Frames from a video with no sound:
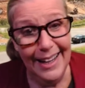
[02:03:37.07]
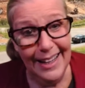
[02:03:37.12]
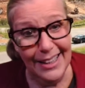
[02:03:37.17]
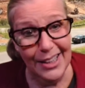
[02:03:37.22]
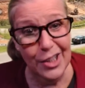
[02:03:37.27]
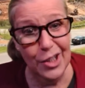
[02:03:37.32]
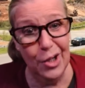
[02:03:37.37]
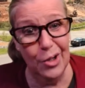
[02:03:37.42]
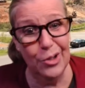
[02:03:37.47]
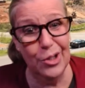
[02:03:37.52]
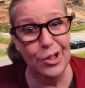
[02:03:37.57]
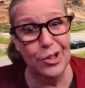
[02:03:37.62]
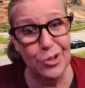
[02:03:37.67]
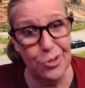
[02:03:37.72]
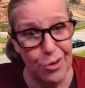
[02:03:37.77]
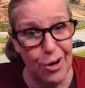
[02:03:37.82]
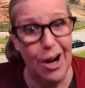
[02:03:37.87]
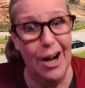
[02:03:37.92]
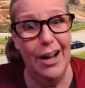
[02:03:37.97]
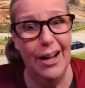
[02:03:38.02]
you know, they're
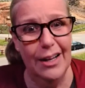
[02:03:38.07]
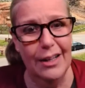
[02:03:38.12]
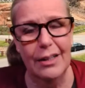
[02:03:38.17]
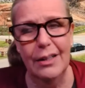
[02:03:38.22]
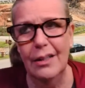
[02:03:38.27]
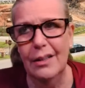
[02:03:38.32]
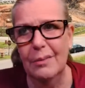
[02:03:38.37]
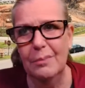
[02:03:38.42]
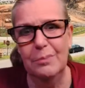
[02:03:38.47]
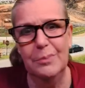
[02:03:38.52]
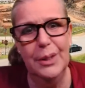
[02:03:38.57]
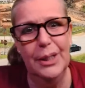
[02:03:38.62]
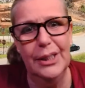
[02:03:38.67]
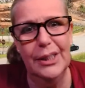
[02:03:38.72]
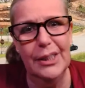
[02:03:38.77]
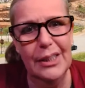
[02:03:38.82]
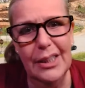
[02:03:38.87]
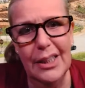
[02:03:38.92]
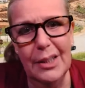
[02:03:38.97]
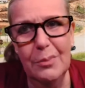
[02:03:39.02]
trying, but
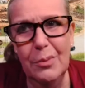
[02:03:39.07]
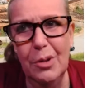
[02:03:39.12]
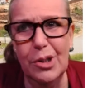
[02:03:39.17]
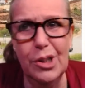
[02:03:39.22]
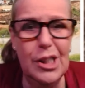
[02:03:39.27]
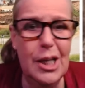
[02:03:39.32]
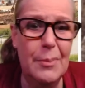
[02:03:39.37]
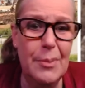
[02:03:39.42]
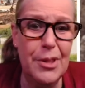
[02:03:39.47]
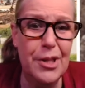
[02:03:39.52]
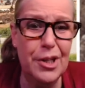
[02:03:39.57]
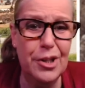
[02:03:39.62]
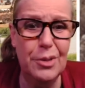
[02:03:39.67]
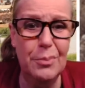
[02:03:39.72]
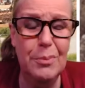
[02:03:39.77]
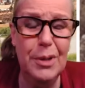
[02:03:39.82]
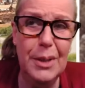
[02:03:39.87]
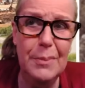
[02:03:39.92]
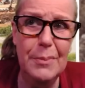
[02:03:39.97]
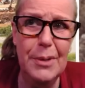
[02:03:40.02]
most of the time I think they're
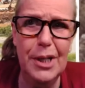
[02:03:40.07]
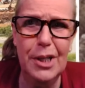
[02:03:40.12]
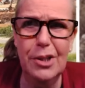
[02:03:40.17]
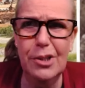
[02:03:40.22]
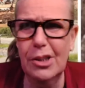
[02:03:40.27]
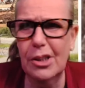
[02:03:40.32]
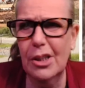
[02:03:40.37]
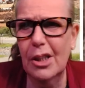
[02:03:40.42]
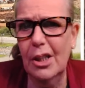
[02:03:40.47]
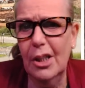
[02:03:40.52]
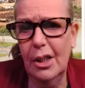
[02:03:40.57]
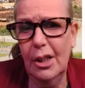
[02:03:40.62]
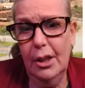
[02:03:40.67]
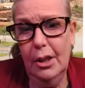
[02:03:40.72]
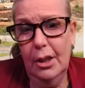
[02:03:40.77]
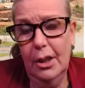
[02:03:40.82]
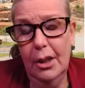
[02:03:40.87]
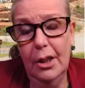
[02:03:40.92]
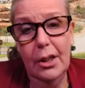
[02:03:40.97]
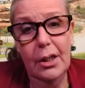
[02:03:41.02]
moneymakers.
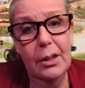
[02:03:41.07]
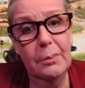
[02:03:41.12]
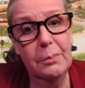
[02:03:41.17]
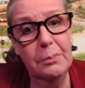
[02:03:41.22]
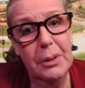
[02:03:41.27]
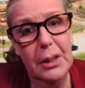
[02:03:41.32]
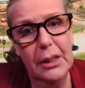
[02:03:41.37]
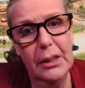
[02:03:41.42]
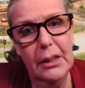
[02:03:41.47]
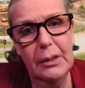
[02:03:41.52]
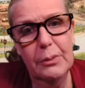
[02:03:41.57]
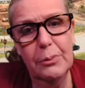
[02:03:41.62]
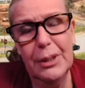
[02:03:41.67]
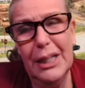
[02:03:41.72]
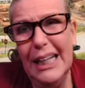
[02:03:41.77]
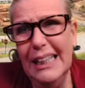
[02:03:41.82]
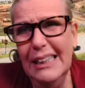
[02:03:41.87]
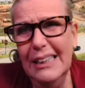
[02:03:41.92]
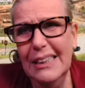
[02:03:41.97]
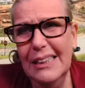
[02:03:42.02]
But in
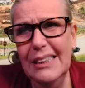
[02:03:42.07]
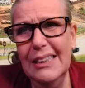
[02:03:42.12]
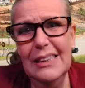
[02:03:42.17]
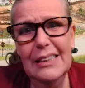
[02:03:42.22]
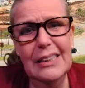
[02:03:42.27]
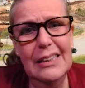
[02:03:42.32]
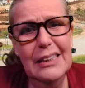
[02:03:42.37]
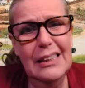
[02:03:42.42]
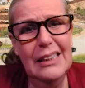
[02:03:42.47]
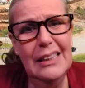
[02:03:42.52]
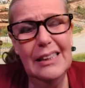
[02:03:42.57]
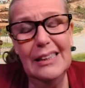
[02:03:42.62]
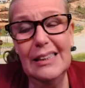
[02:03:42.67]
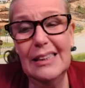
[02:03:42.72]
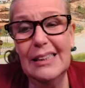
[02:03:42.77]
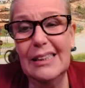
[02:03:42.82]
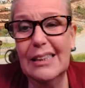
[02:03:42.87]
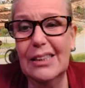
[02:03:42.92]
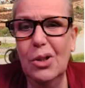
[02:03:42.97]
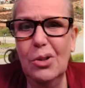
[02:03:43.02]
reality, it's
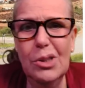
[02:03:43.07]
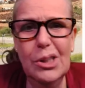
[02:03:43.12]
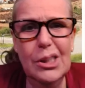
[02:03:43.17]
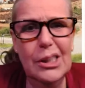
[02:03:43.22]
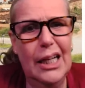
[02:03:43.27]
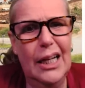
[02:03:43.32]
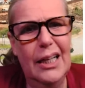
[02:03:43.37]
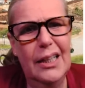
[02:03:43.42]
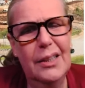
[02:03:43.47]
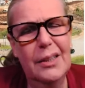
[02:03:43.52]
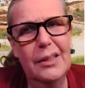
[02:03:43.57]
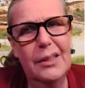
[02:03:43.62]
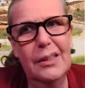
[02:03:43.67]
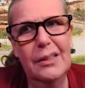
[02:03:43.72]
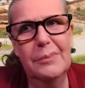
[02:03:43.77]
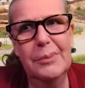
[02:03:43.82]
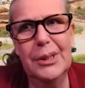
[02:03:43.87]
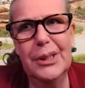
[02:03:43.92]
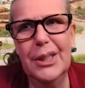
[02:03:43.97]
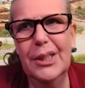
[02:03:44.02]
so sad
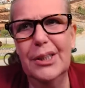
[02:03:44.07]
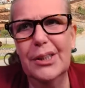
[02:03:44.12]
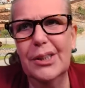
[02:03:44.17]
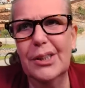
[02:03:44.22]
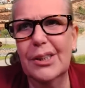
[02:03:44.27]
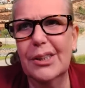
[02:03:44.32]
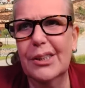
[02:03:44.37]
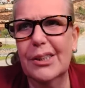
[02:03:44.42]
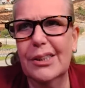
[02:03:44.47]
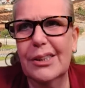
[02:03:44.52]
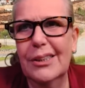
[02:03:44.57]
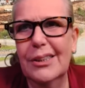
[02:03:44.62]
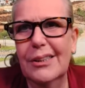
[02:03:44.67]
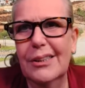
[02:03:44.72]
because